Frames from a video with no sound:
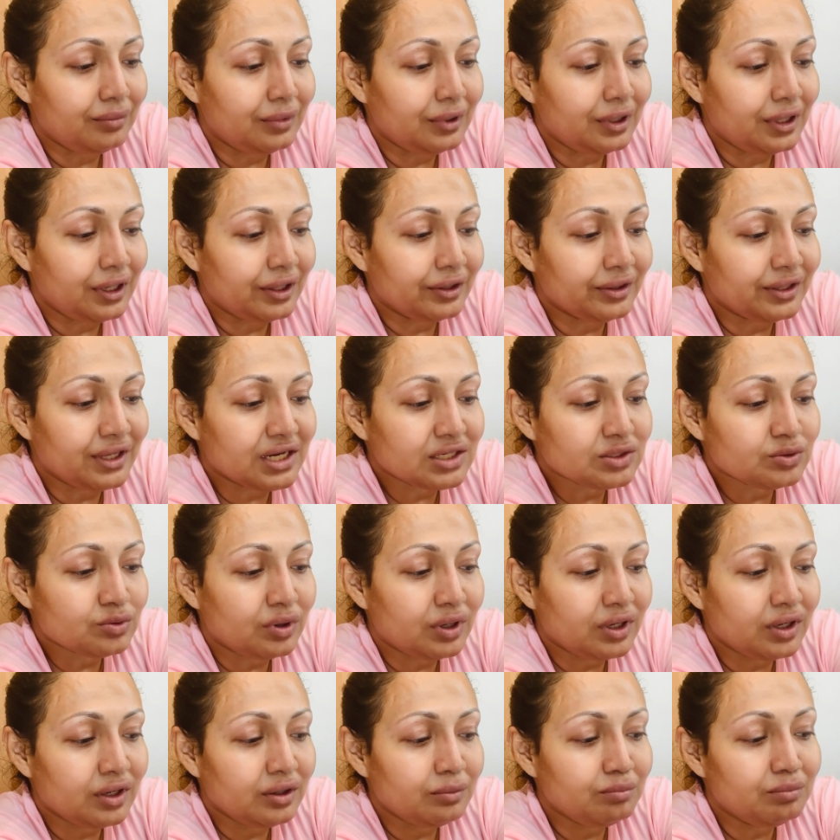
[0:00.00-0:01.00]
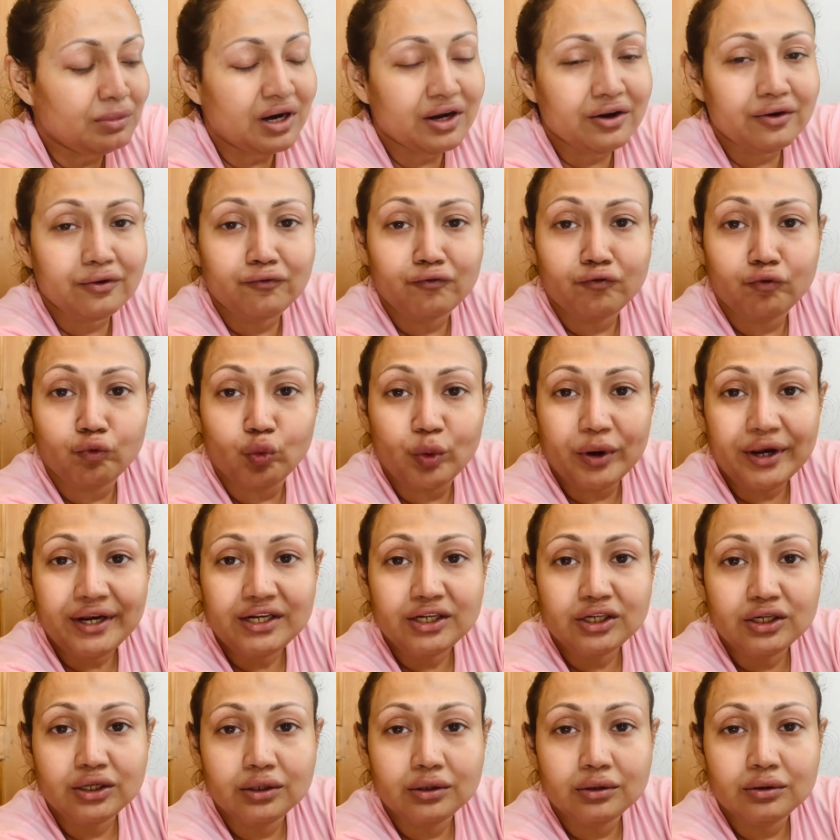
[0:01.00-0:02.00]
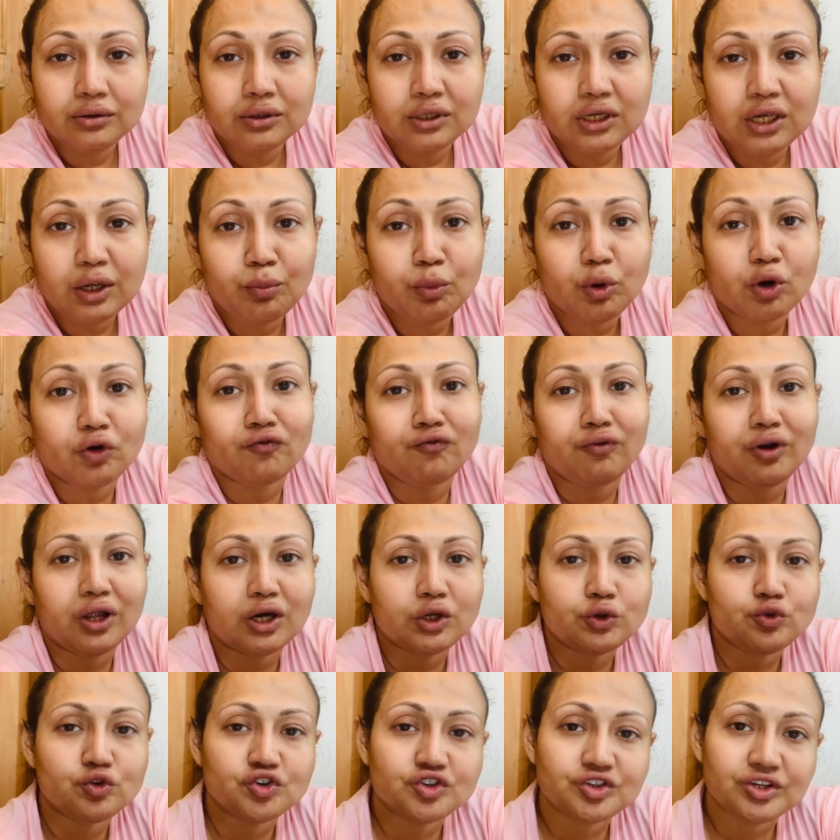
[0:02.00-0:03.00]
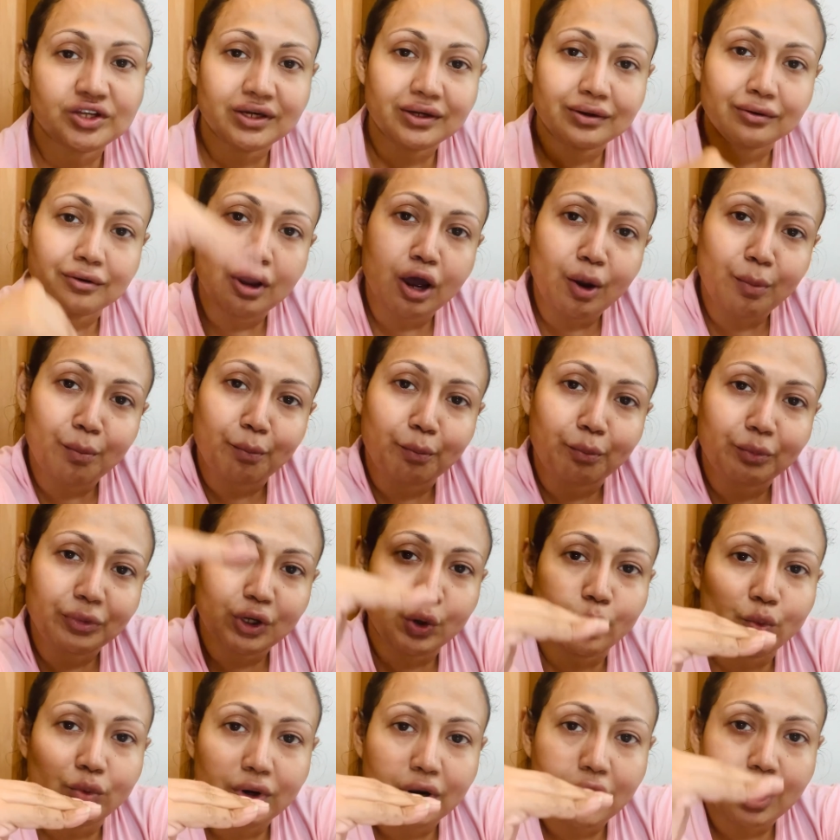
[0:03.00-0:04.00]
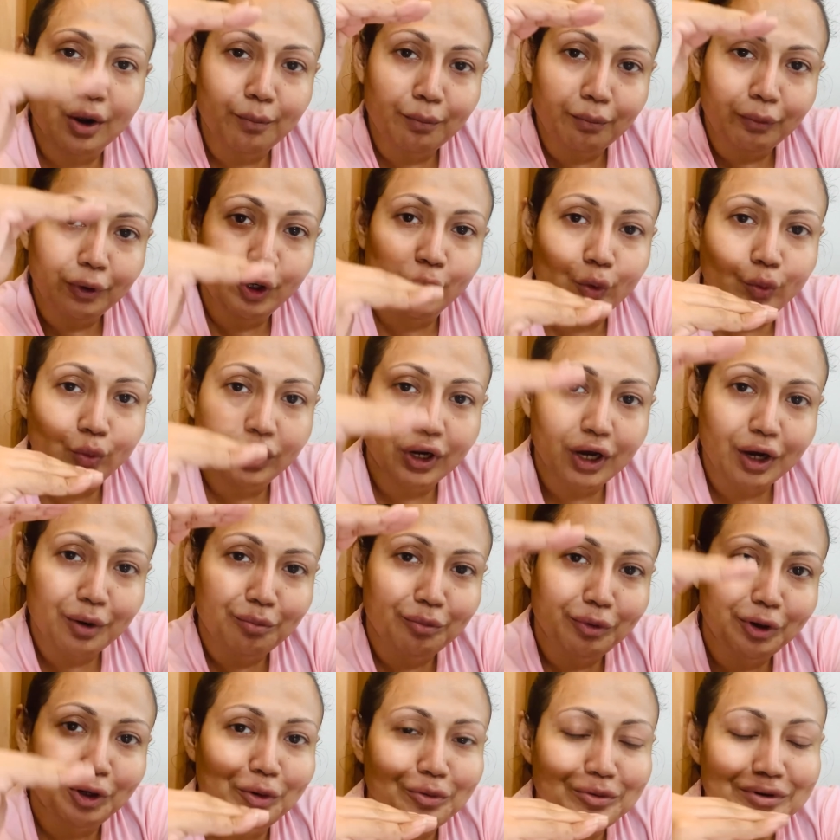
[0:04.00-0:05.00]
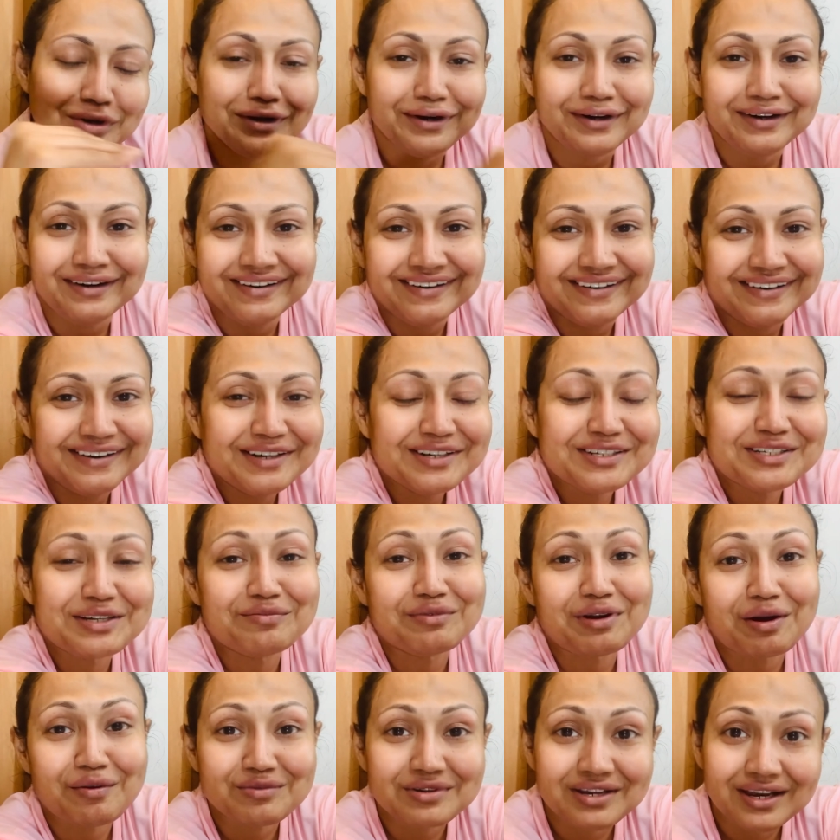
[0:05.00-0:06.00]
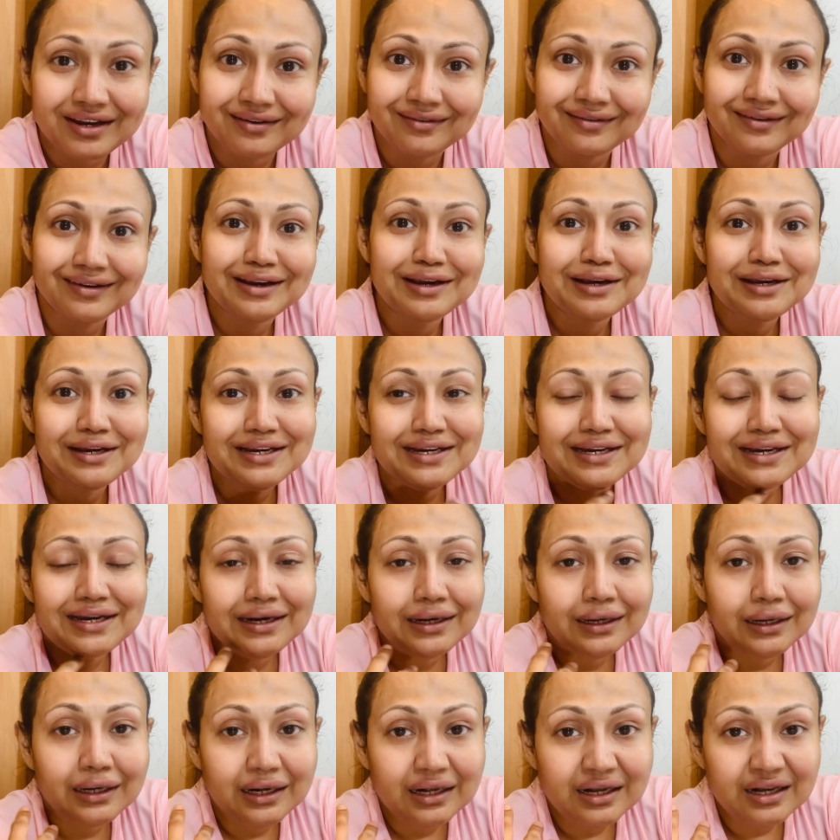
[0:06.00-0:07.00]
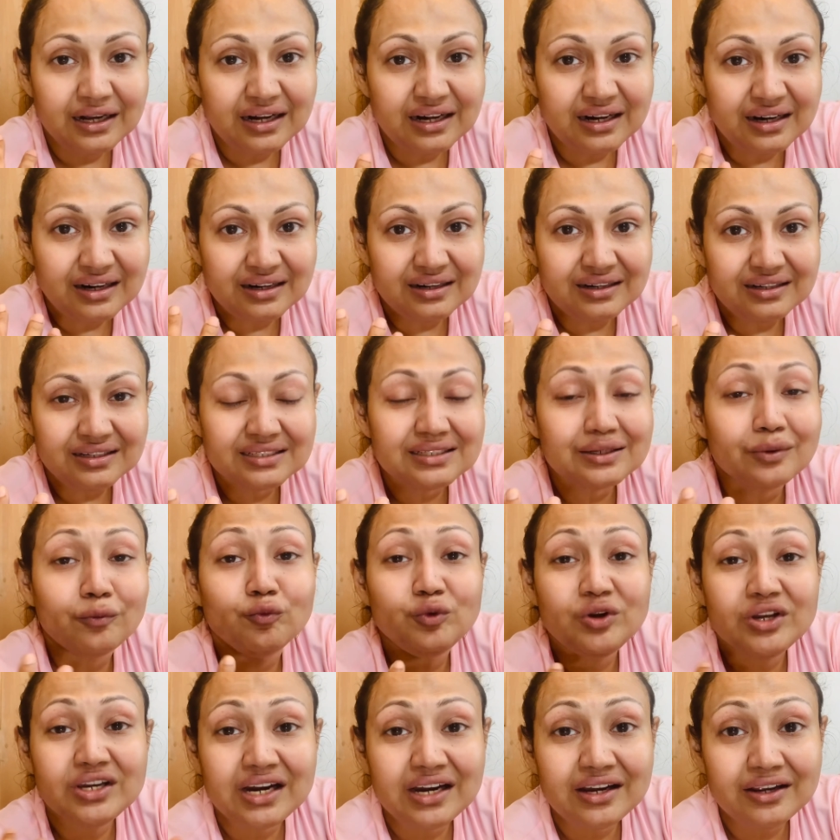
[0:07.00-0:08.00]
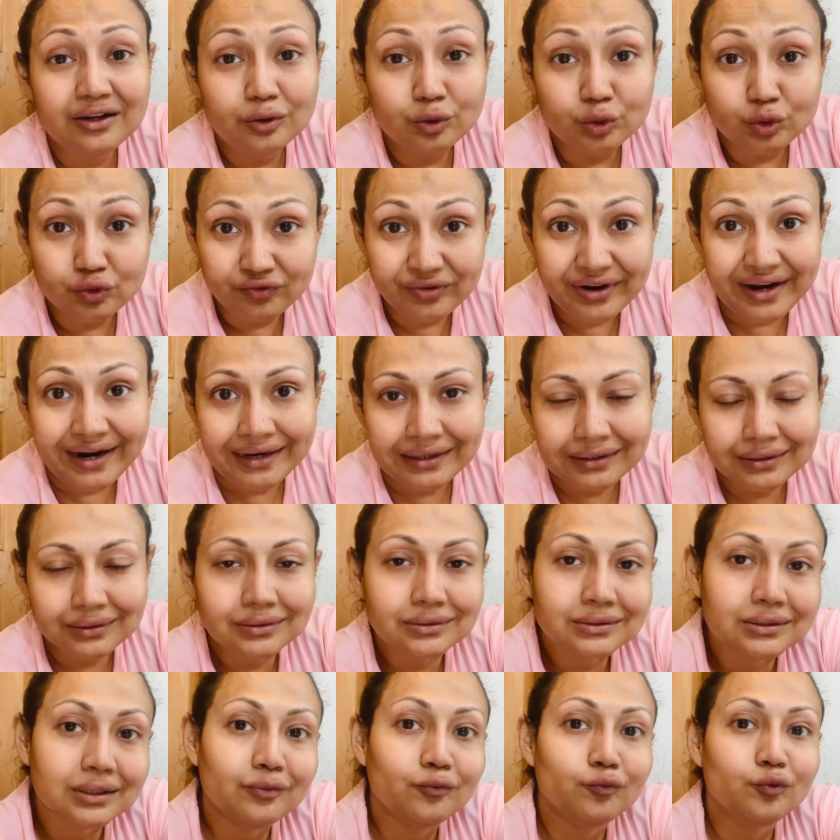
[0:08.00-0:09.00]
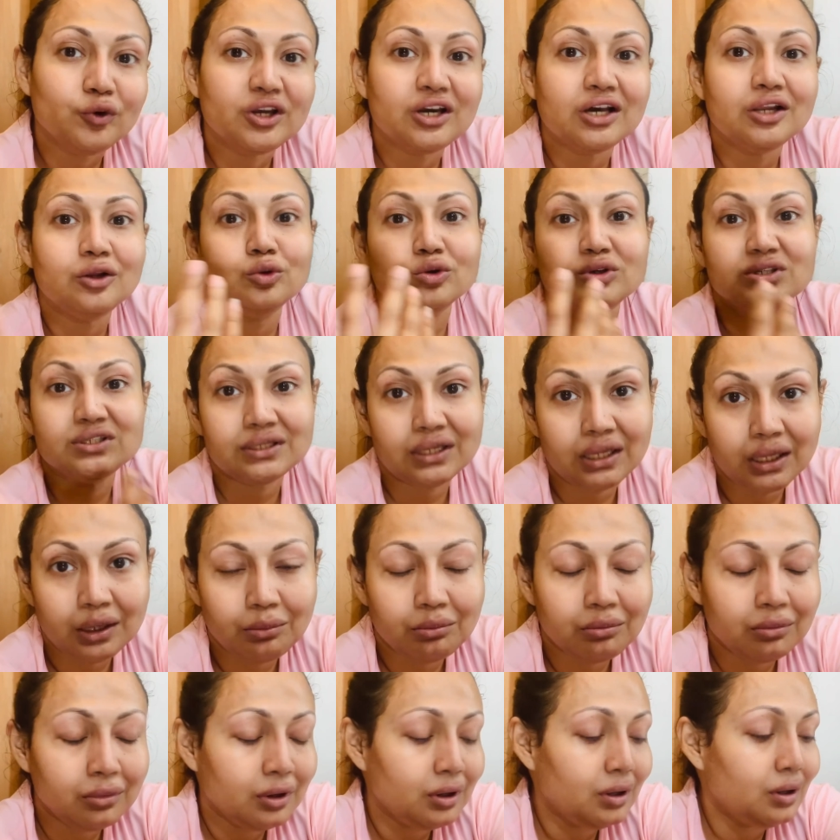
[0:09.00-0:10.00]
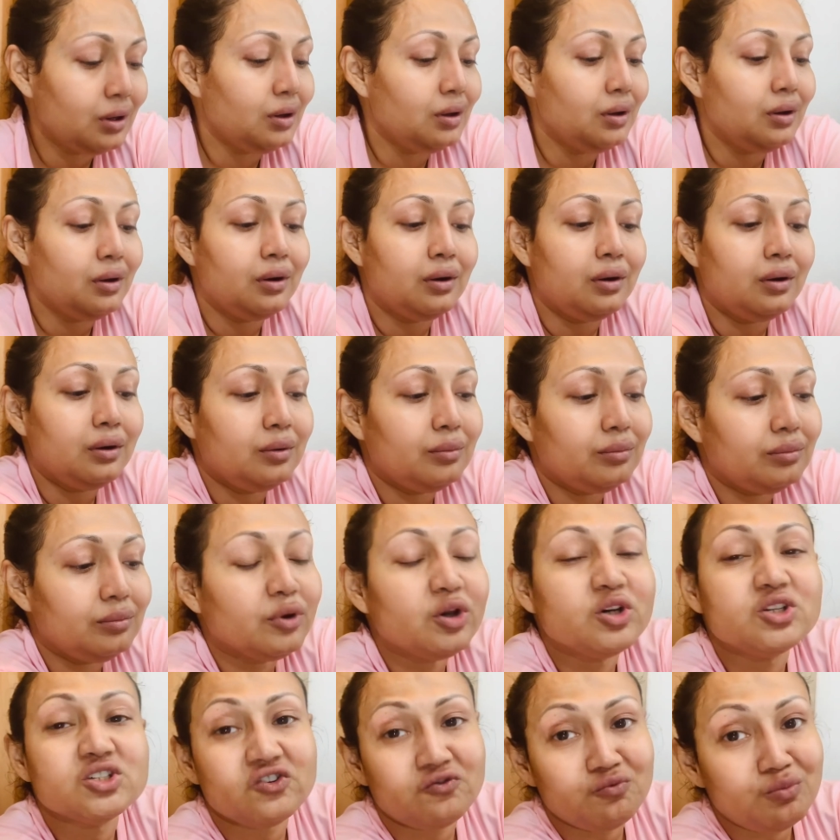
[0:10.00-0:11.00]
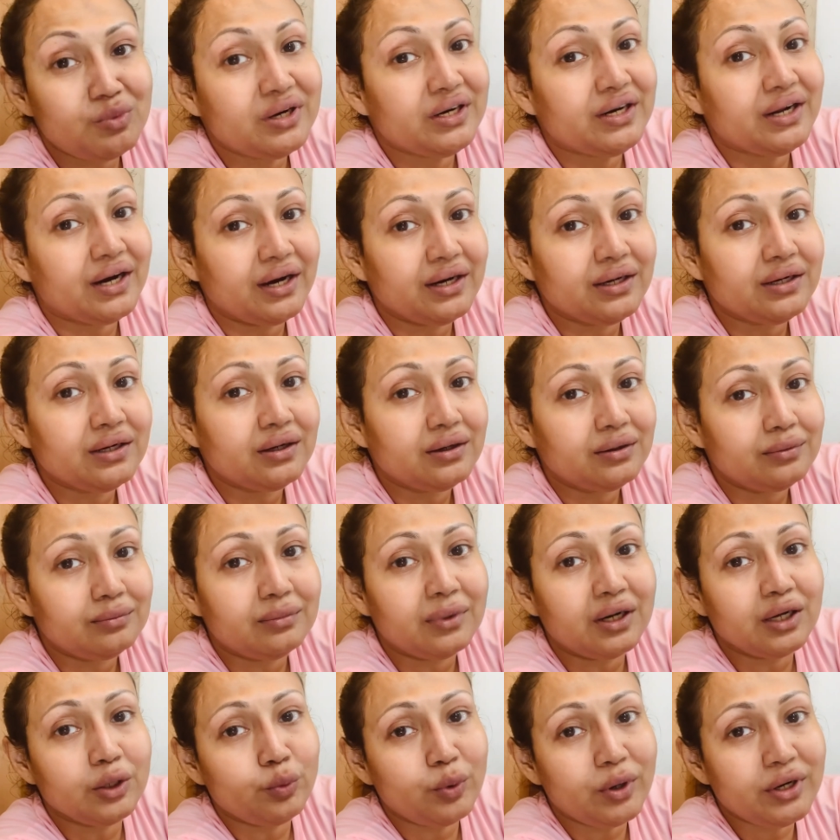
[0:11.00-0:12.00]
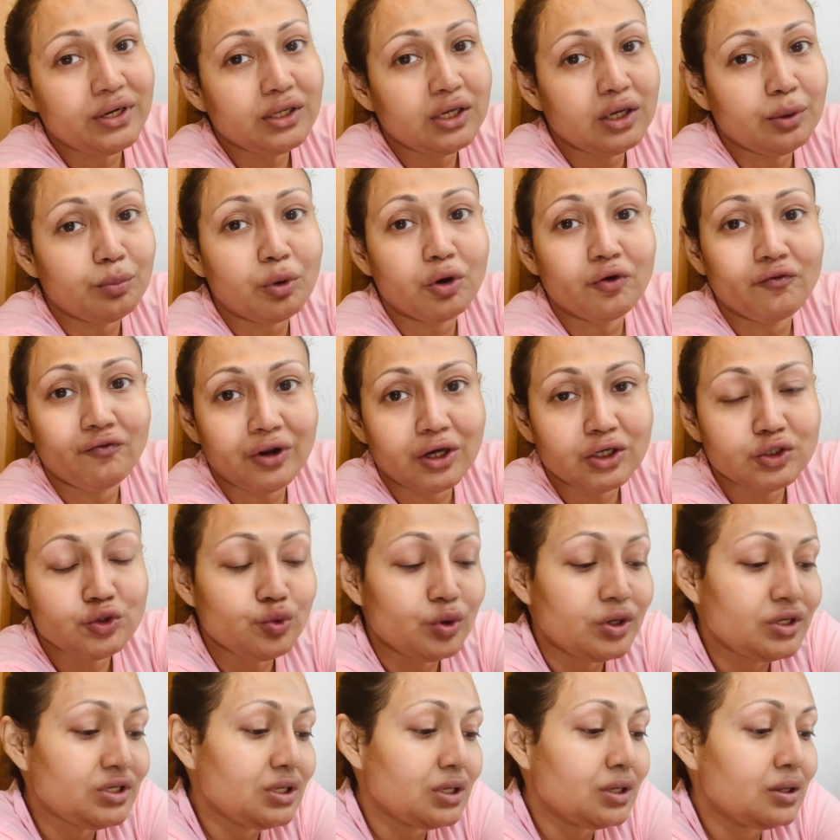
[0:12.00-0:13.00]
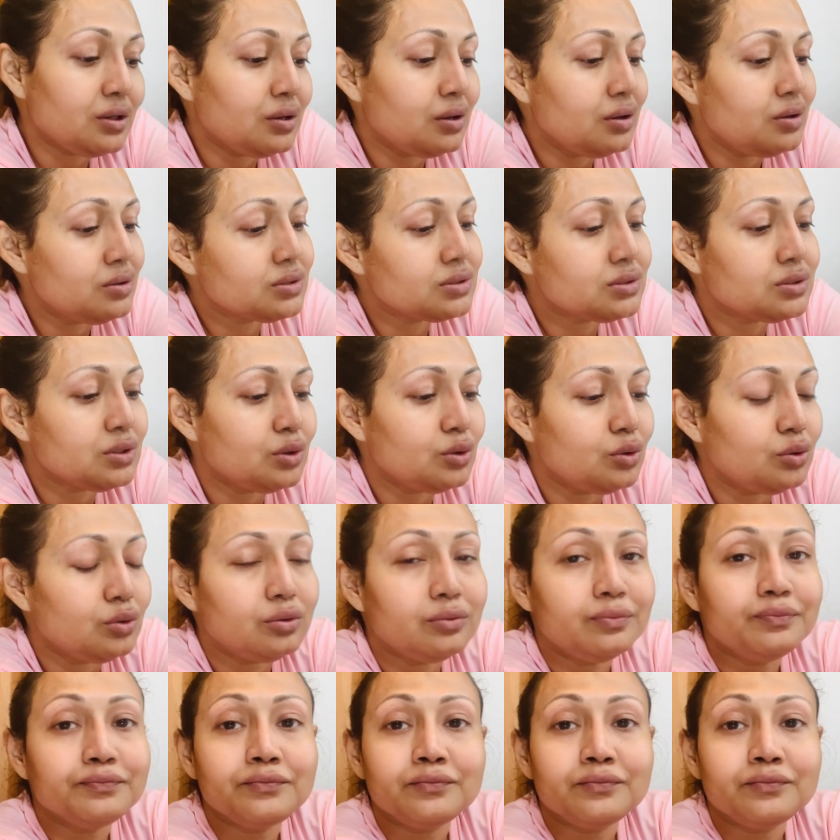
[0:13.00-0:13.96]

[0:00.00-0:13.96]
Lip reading: and that's why my weight keep on fluctuating up down, up down, up down. Sometimes some week I look fat, some week I look slim because of my diet. My weight keep on fluctuating. So